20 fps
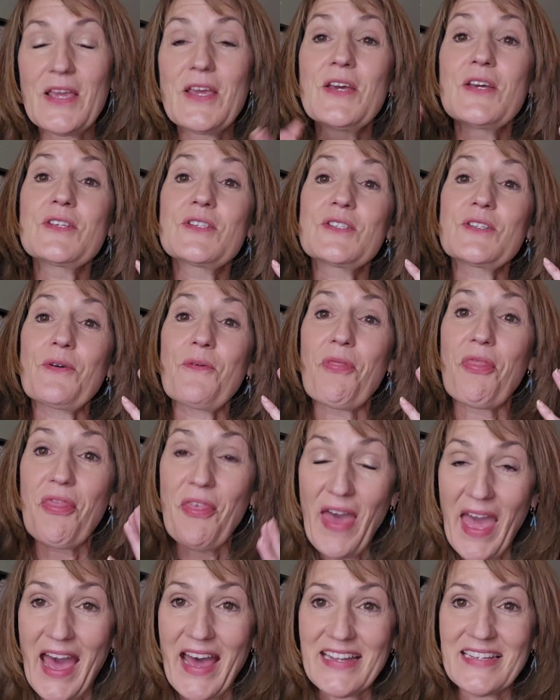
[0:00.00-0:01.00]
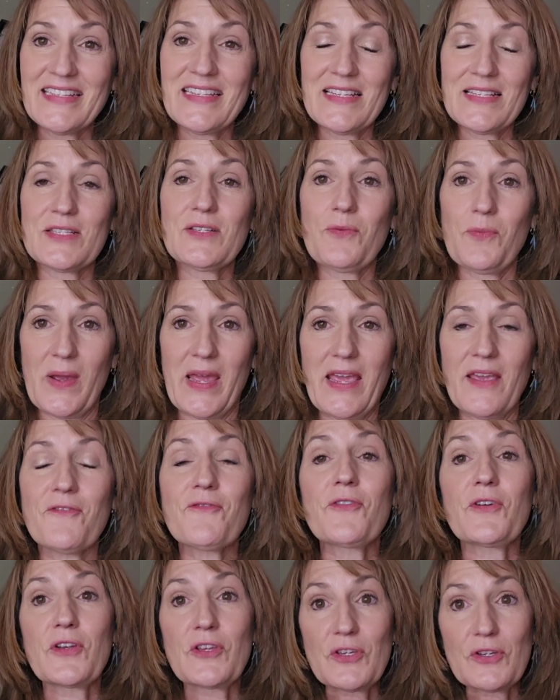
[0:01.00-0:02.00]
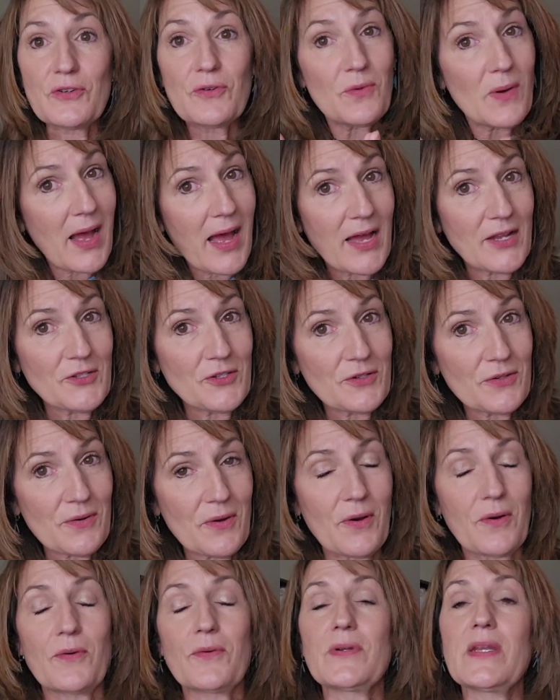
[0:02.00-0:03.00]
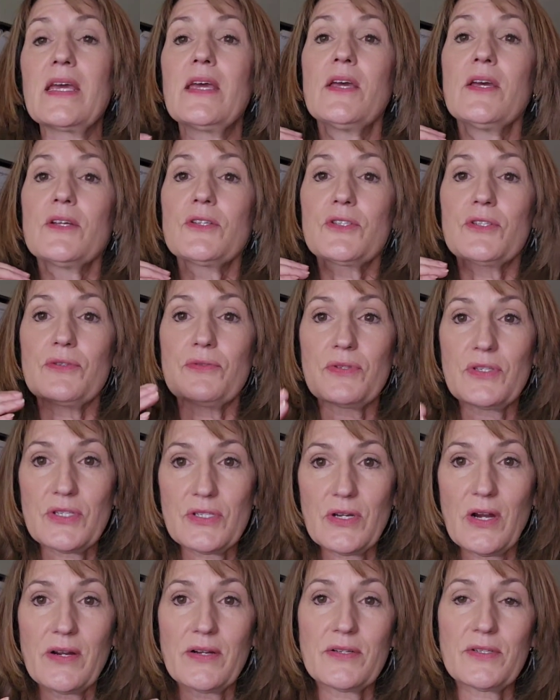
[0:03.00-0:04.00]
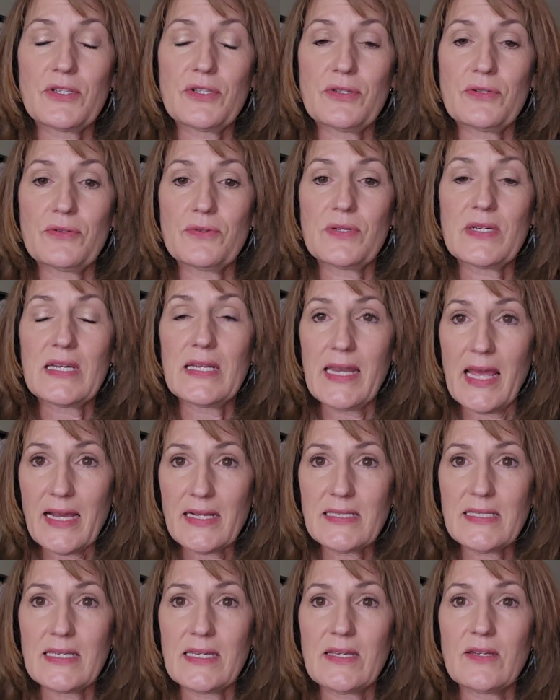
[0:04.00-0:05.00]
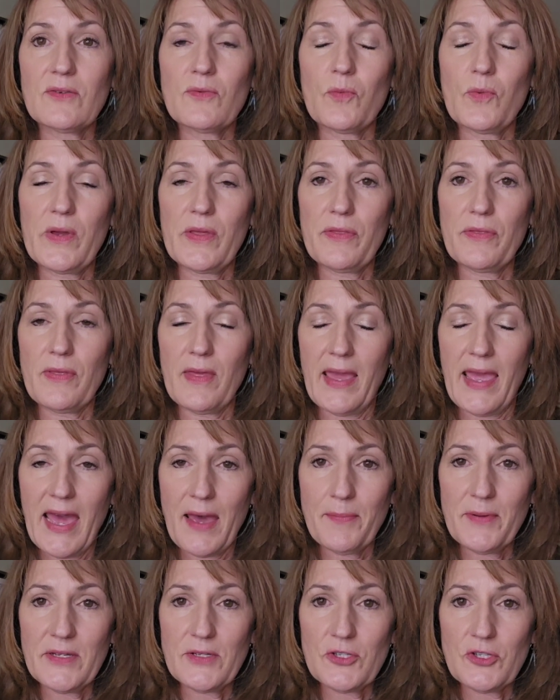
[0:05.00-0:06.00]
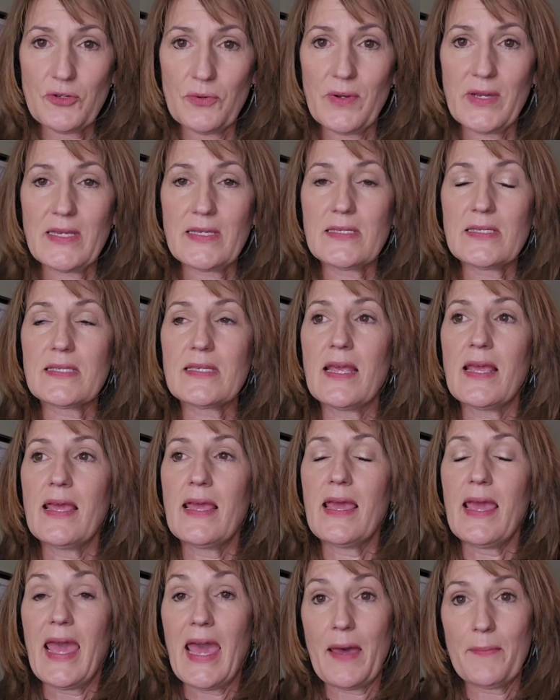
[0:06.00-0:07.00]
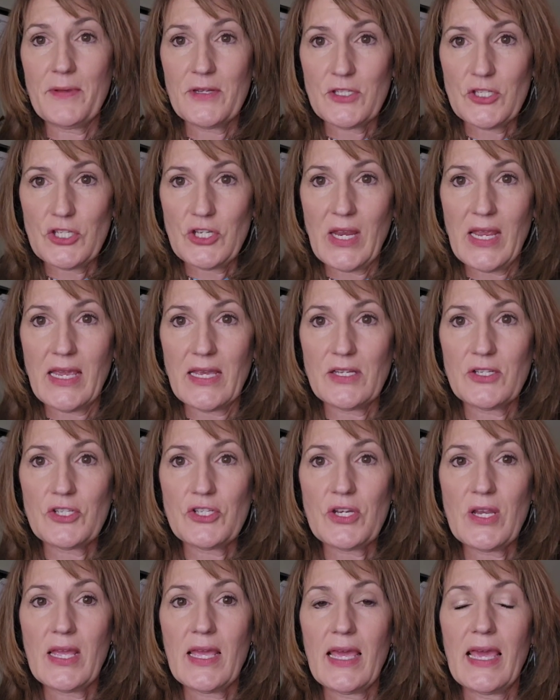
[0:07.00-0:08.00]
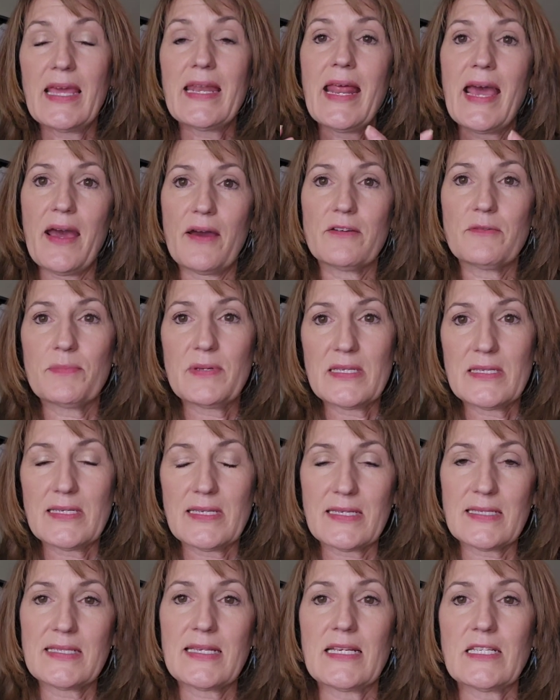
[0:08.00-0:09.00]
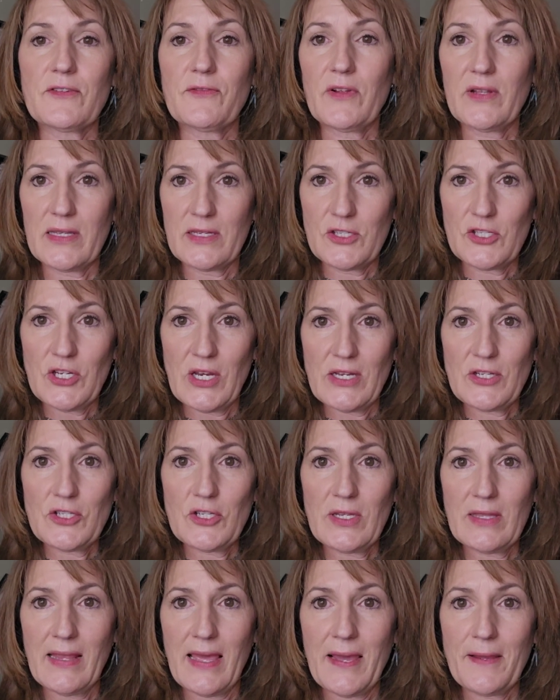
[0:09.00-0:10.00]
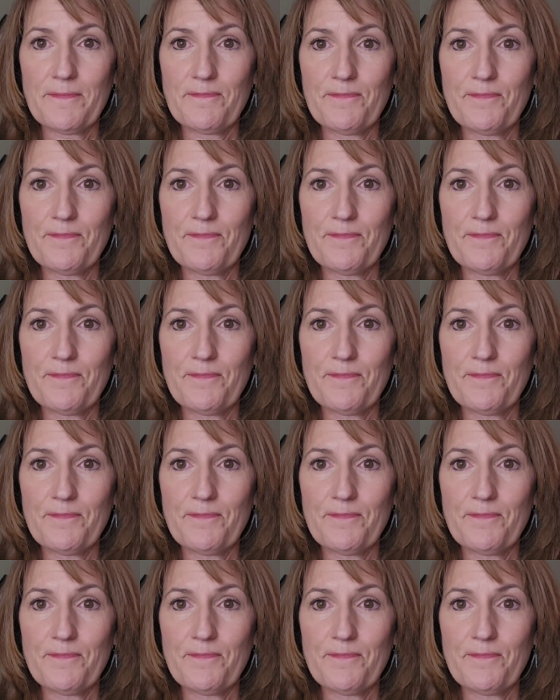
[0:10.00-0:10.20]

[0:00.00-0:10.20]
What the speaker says: So that is a way for you on your own to start to connect in with habit choice, habit change, and how to be successful in changing that.